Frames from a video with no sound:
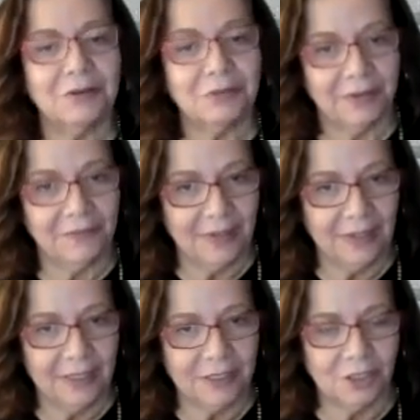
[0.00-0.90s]

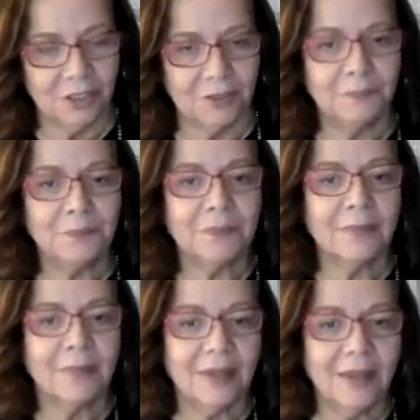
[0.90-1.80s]
revelation,
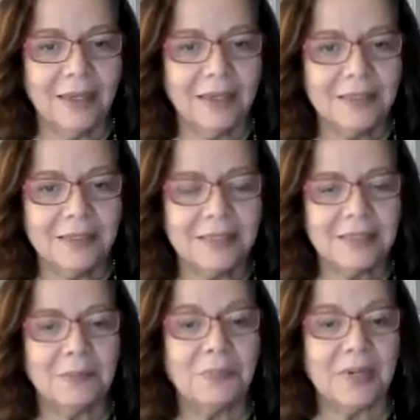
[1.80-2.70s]
and
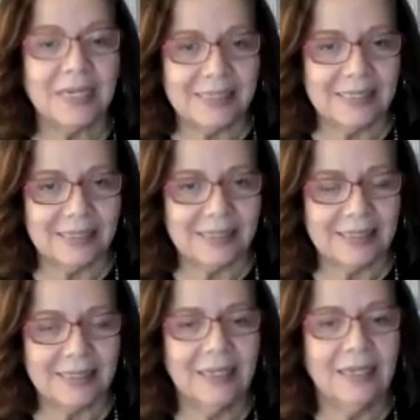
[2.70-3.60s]

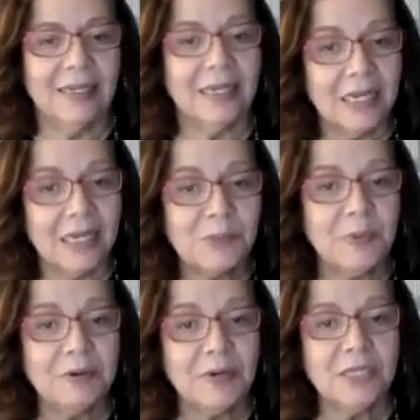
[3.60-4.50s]
presence. In
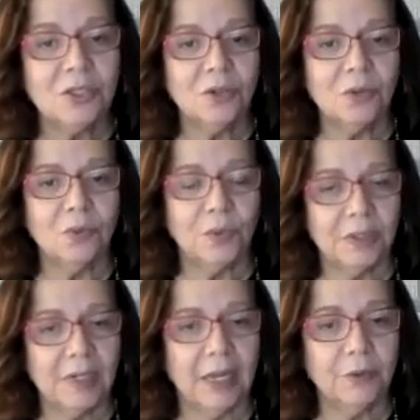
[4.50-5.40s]
aspiration, we
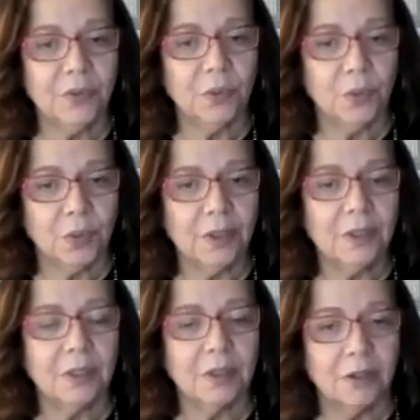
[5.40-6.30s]
rely on the
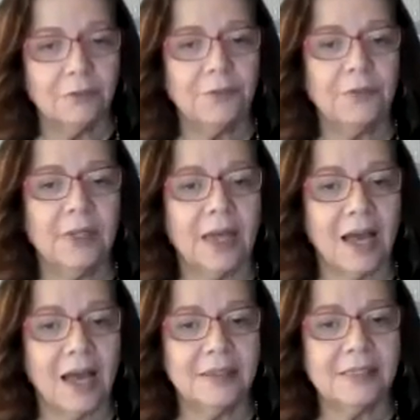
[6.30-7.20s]
work of
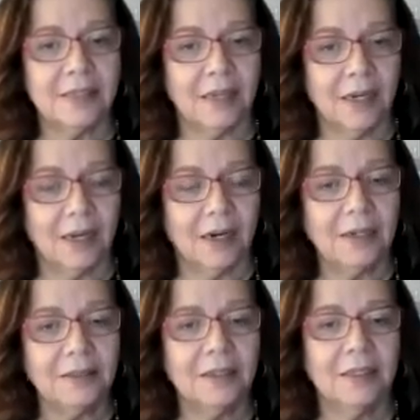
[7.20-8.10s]
Agnes
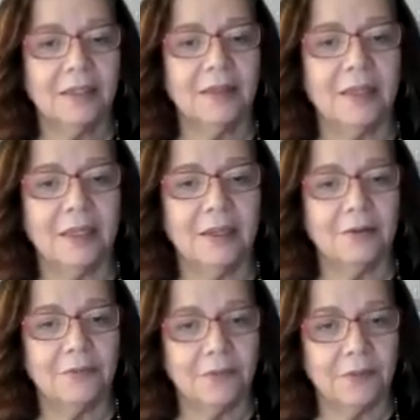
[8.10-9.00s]
Callard,
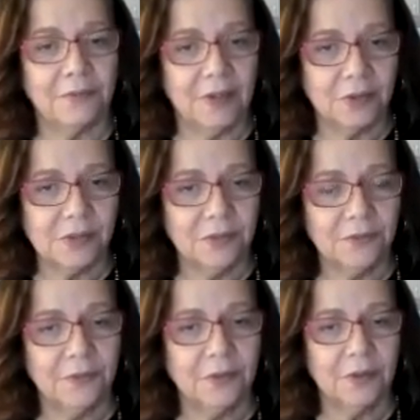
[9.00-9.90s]
the
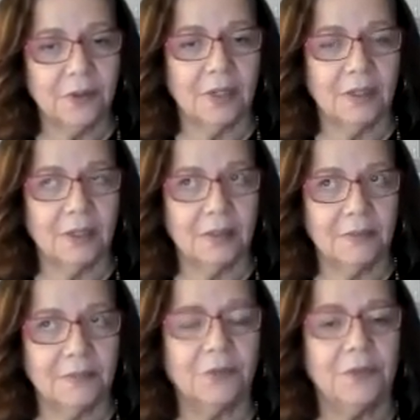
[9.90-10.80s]
philosopher
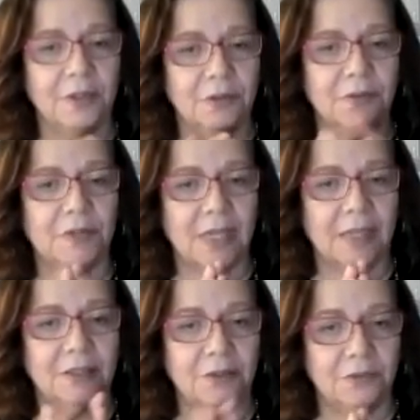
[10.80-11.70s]
at
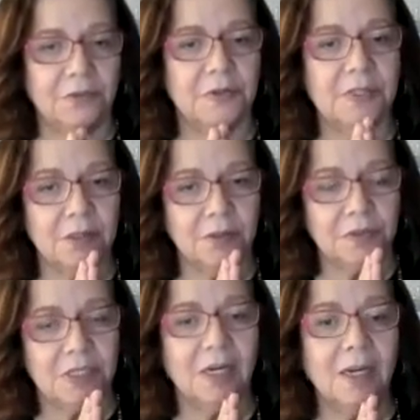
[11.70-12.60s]
the University of
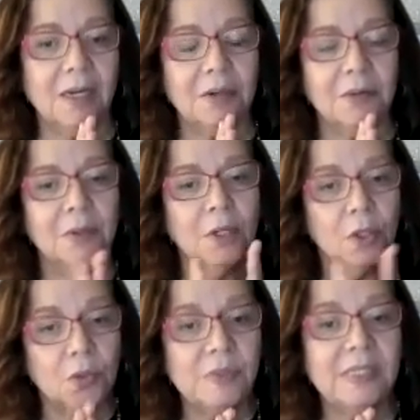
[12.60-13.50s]
Chicago,
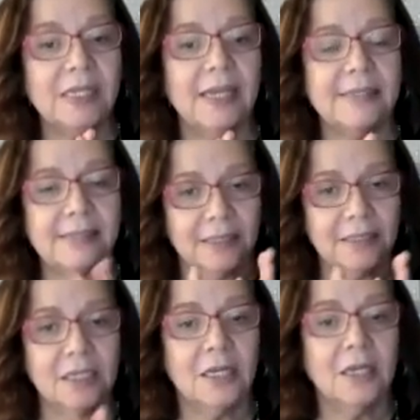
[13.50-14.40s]
who says
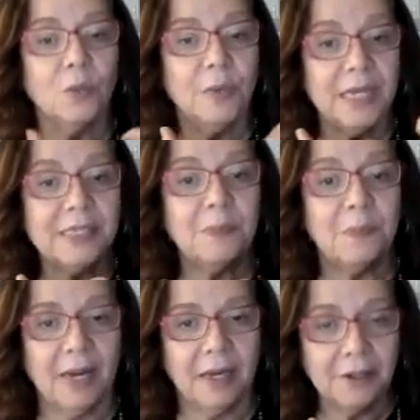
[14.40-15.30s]
that we
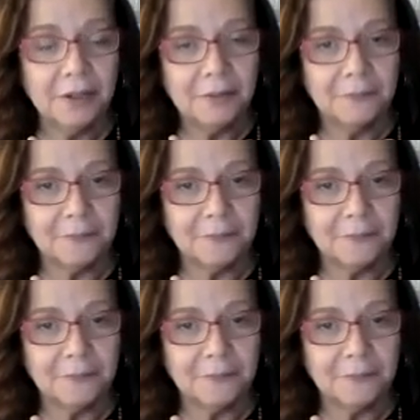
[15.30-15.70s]
aspire